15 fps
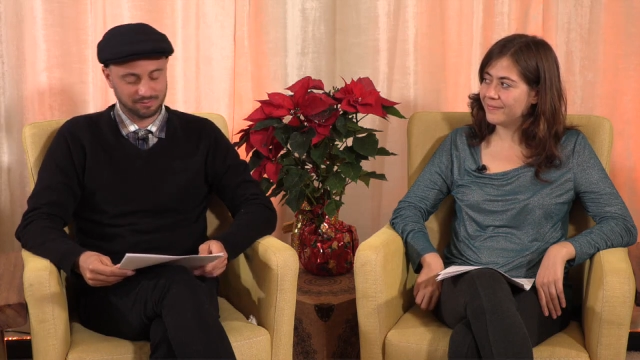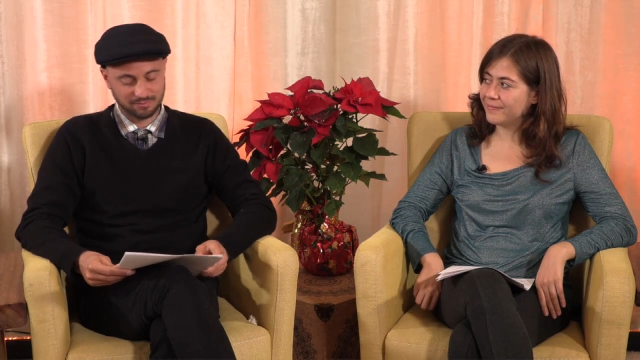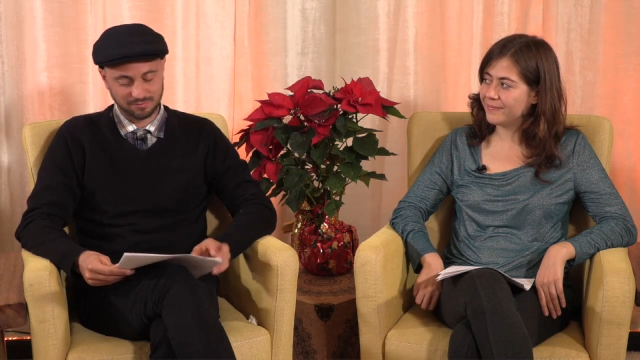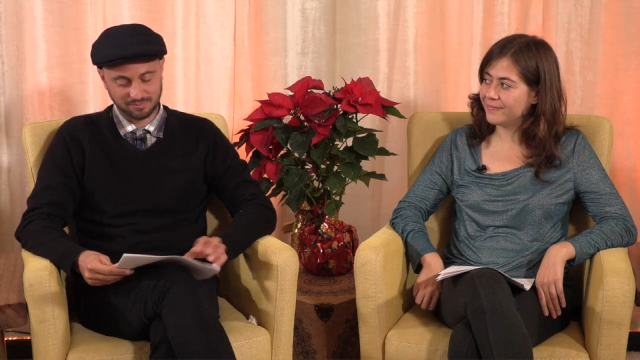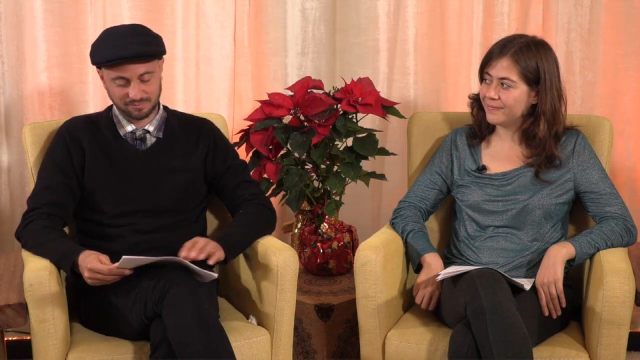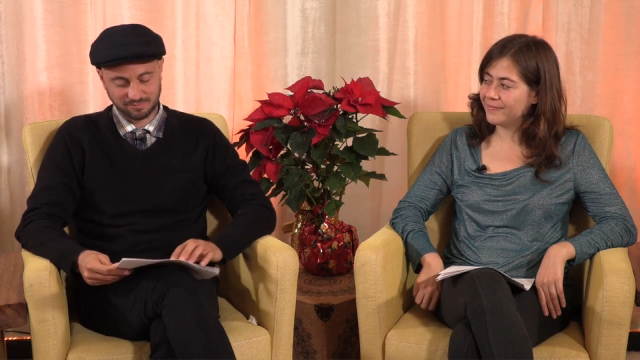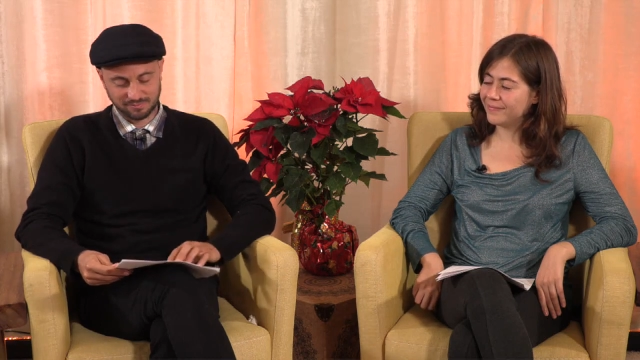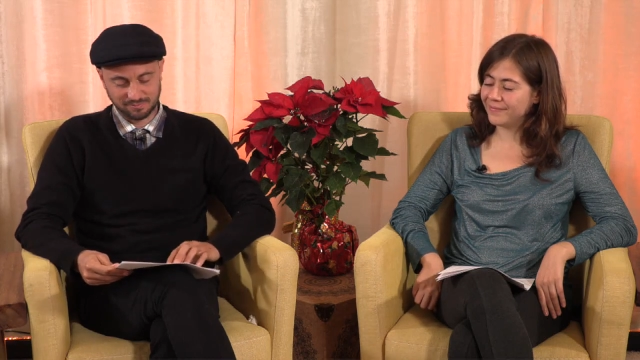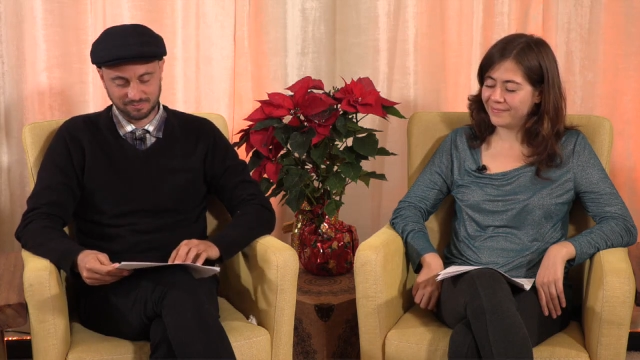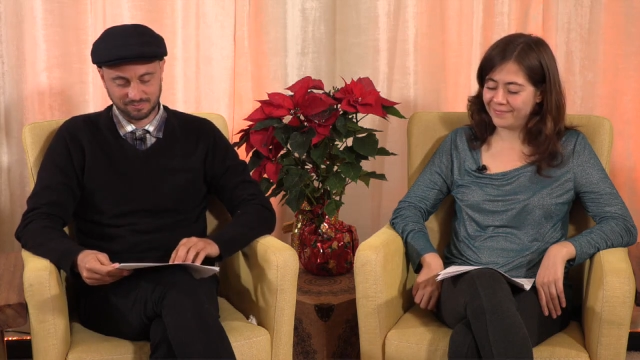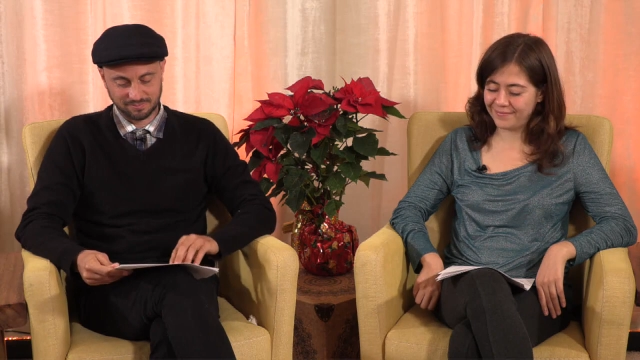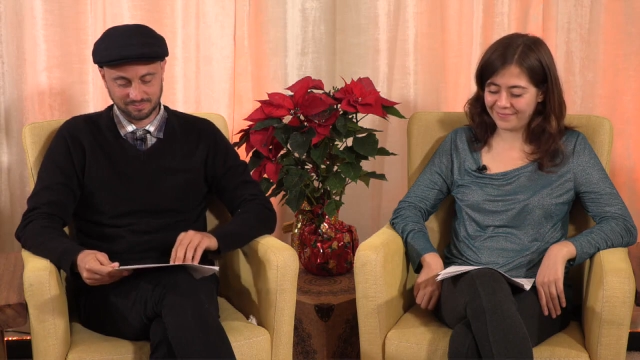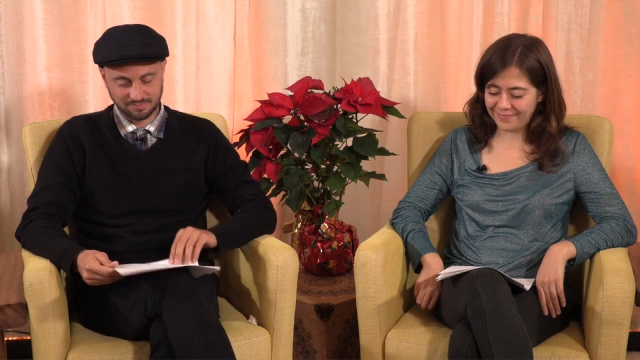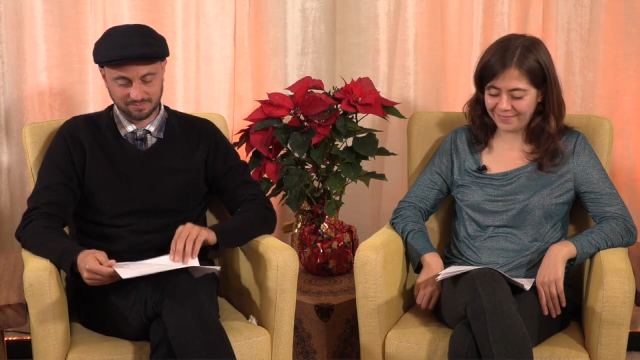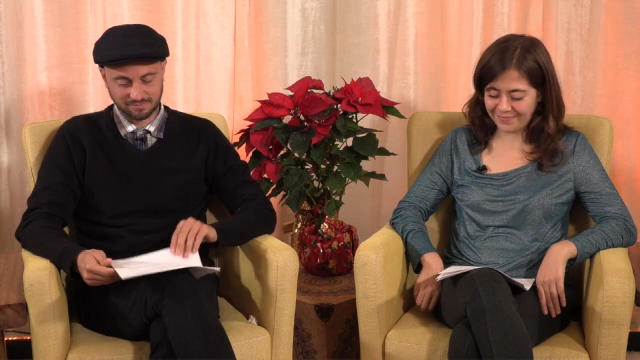
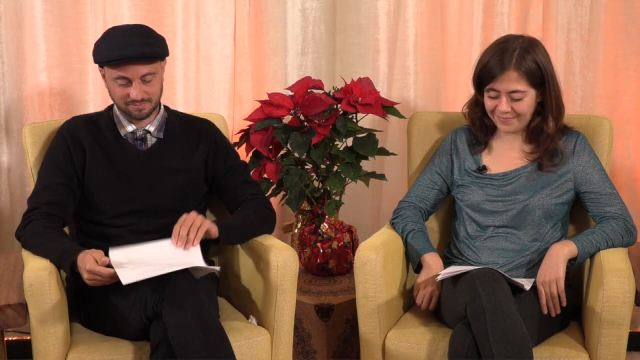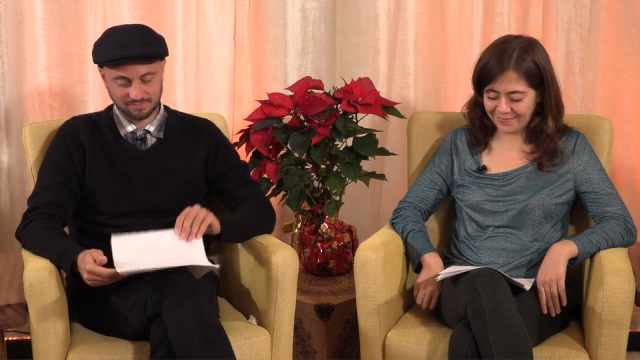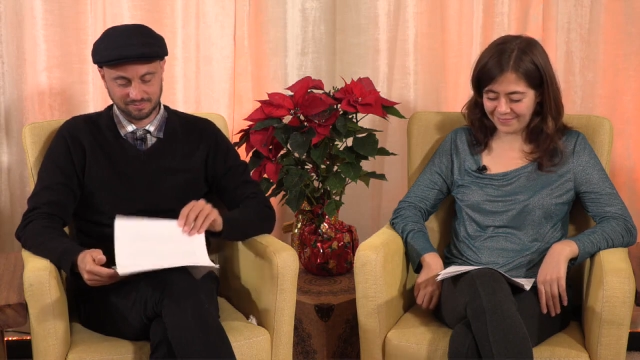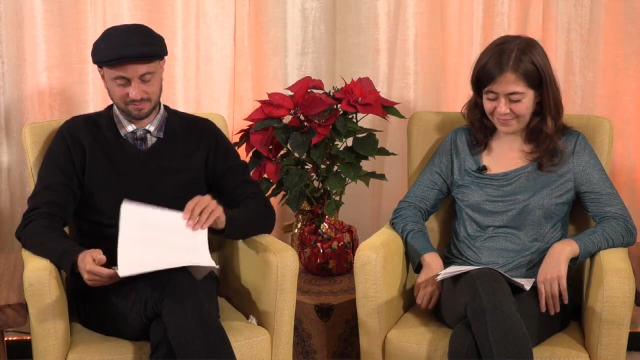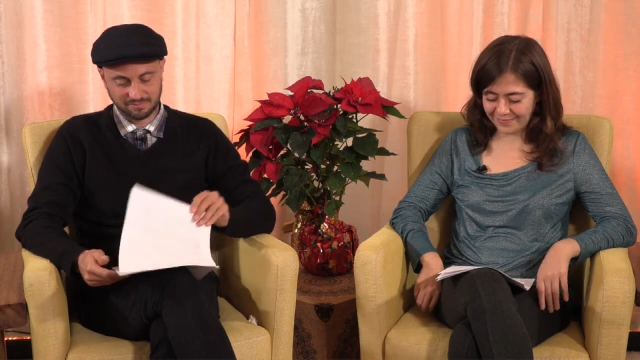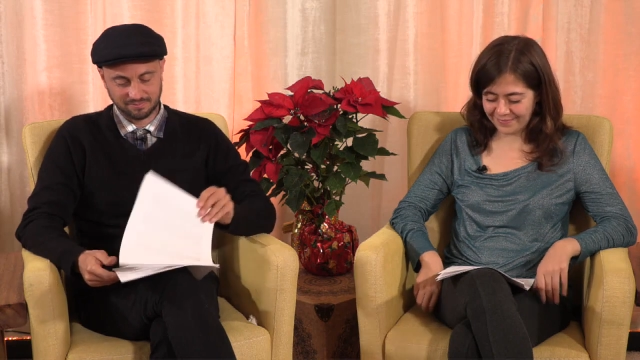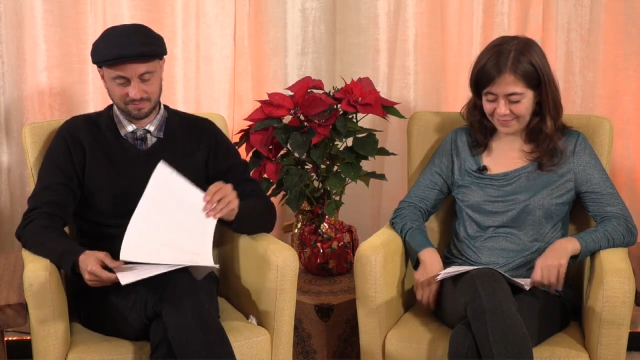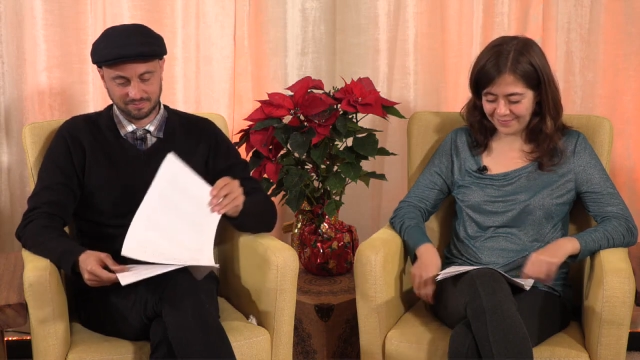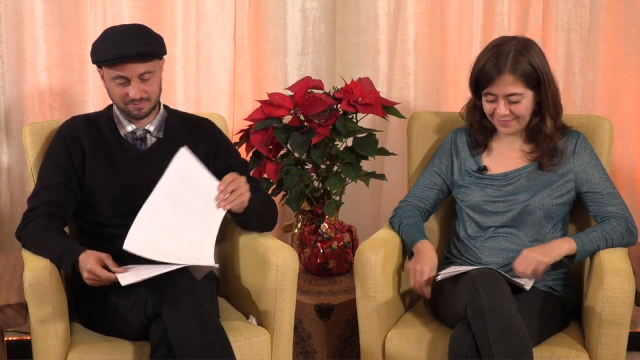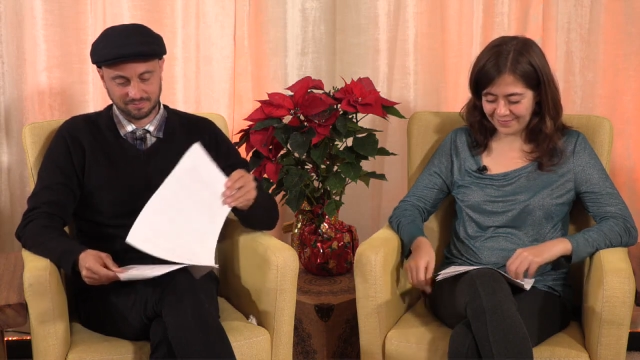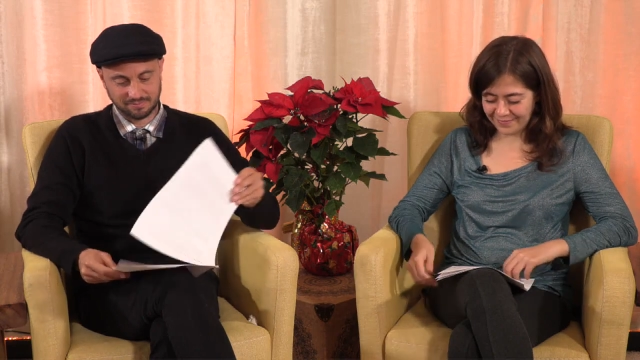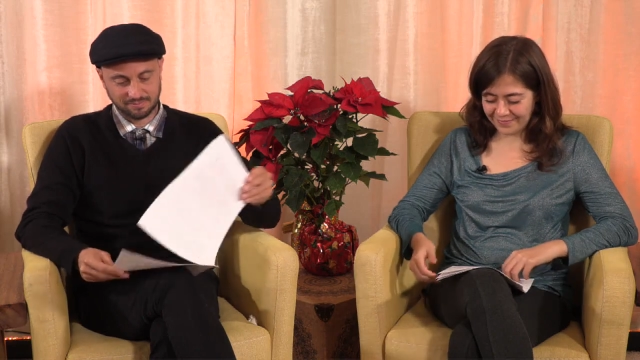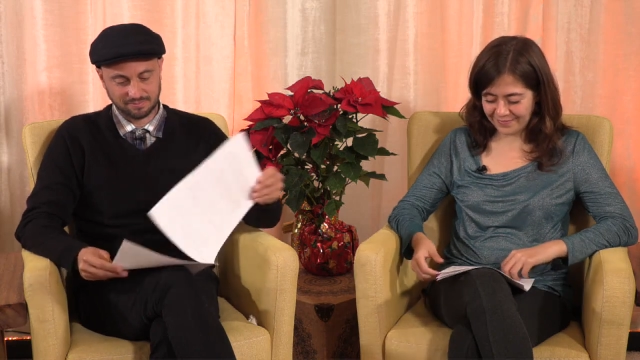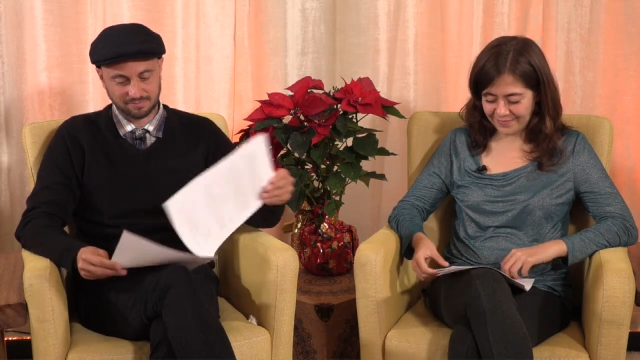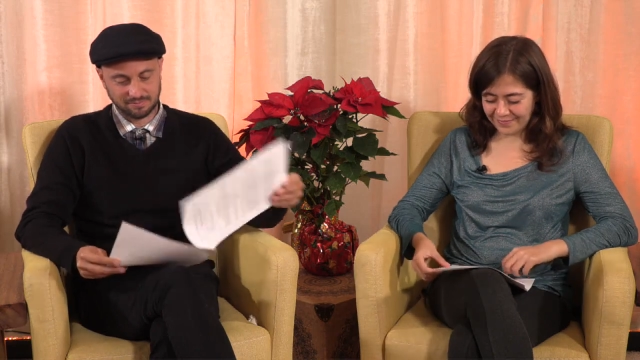(silence)